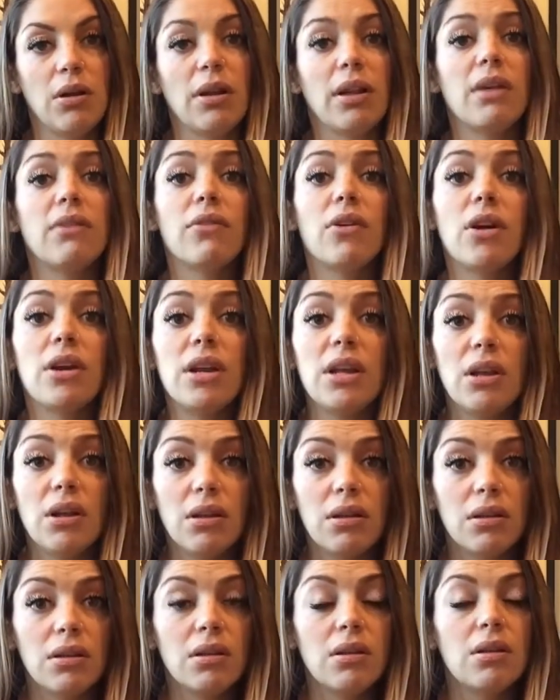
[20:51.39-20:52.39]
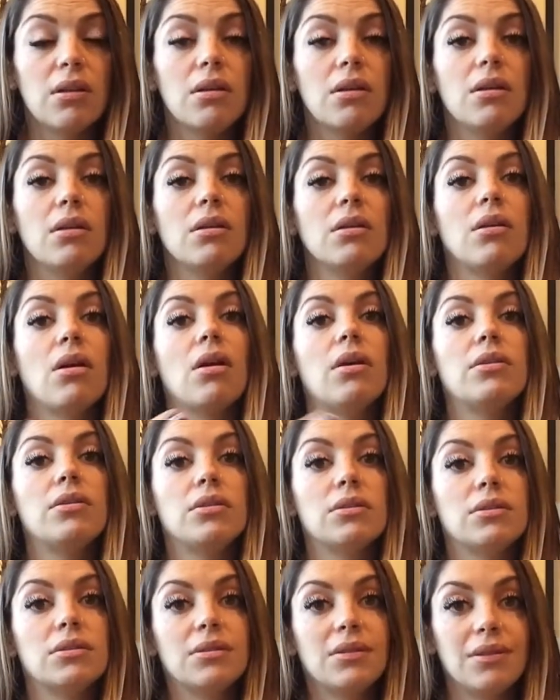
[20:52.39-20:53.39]
I'll have already gotten
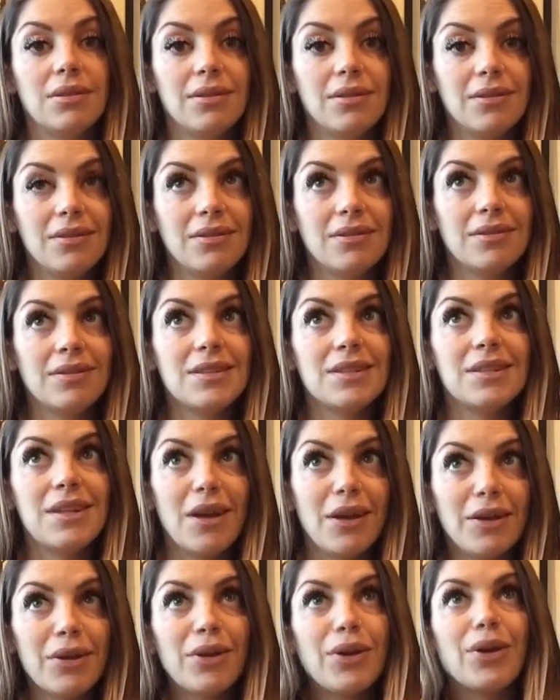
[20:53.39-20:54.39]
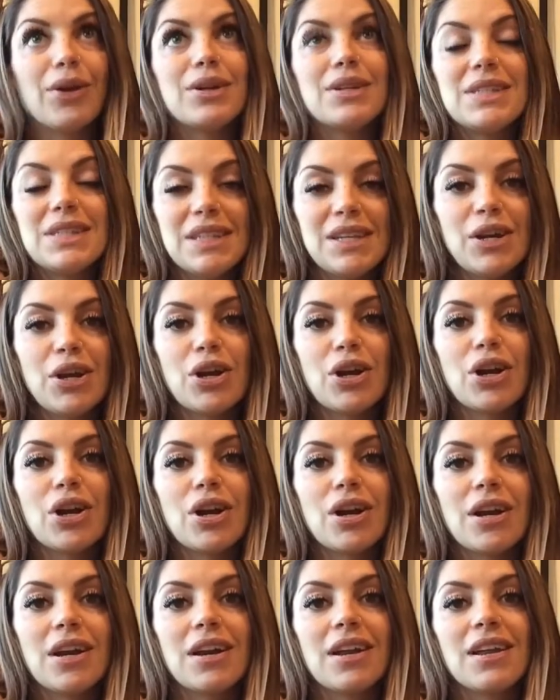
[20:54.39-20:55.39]
to snuggle her, see
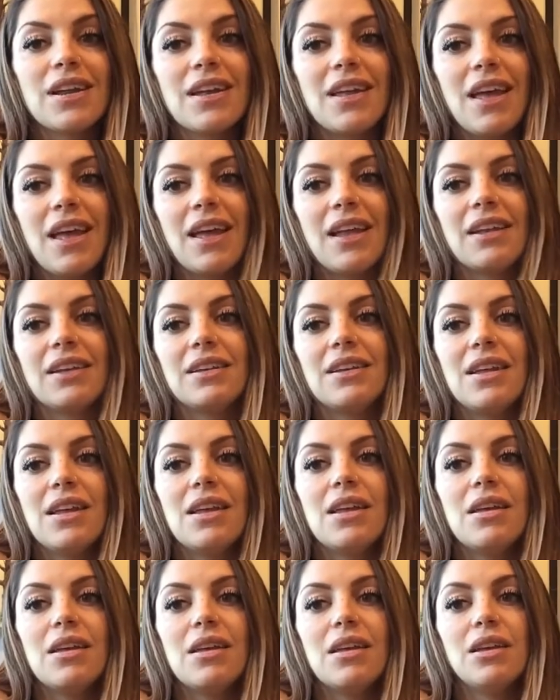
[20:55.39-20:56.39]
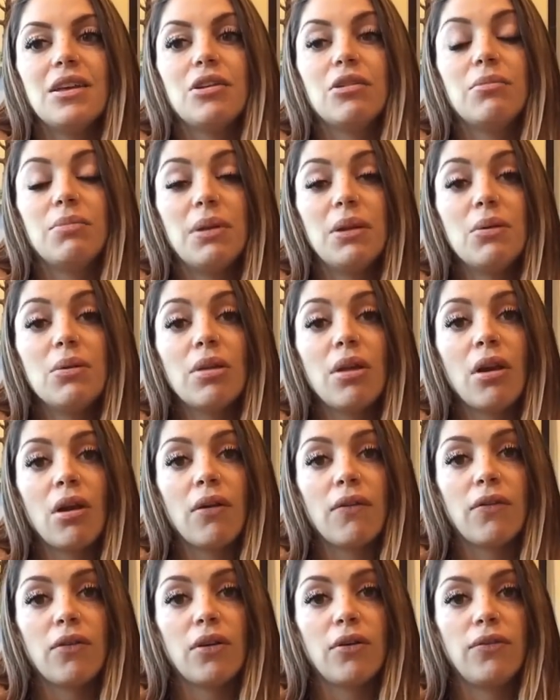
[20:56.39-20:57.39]
her, and, you know, be with
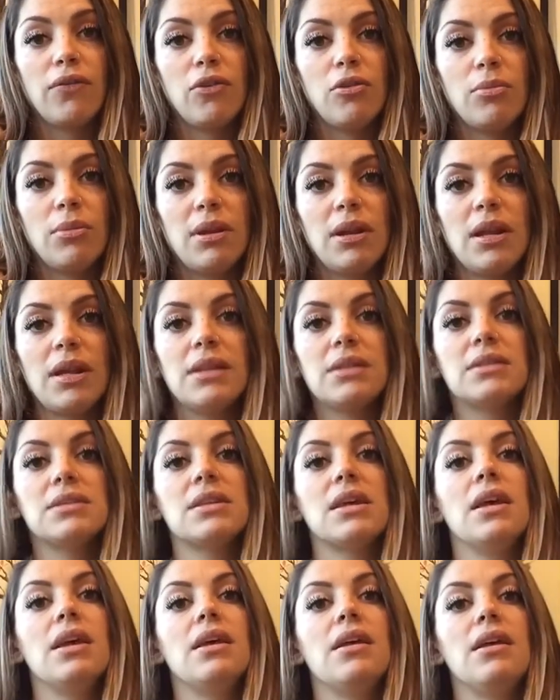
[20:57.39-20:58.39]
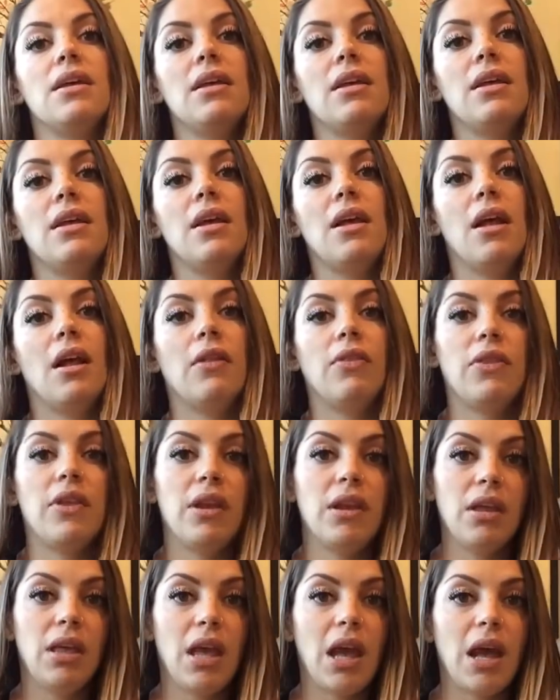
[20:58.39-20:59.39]
her for a few minutes, and
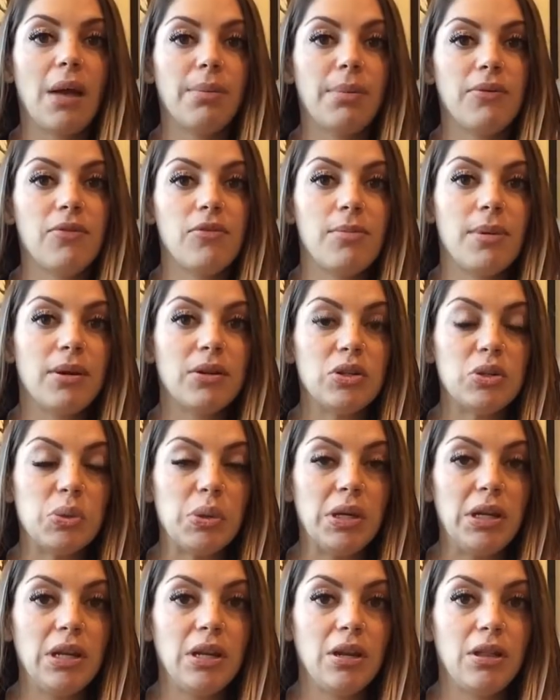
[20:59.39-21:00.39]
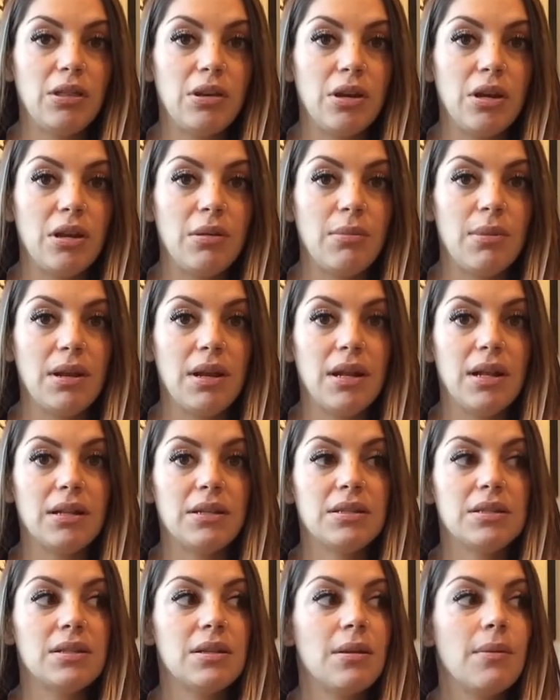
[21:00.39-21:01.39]
then a gap of about 20 to 30
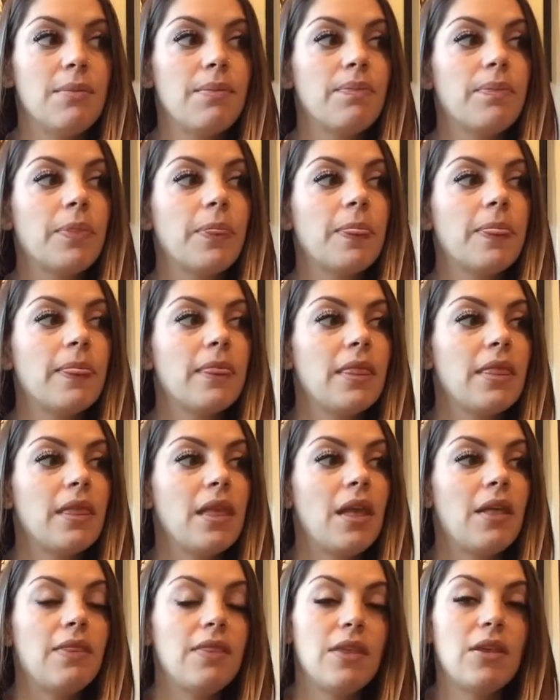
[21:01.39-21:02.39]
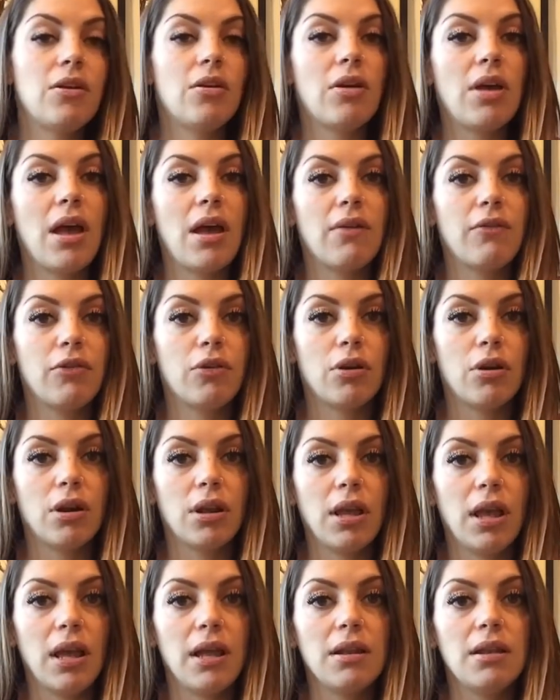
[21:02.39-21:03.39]
minutes, and then I'll have her
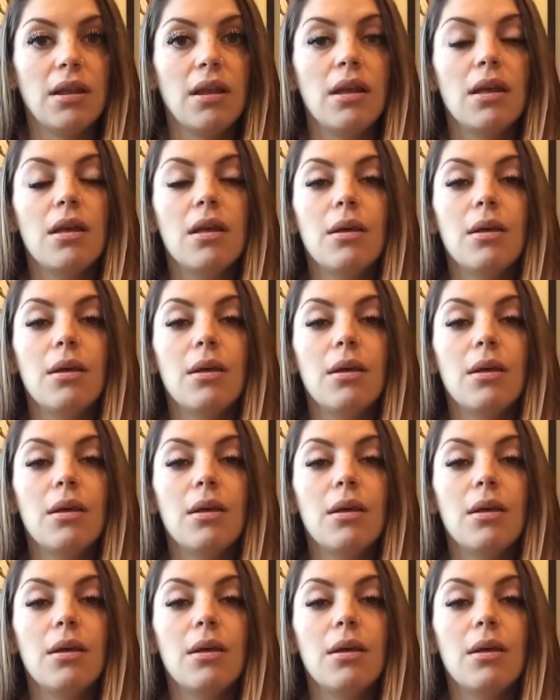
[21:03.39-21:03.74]
again.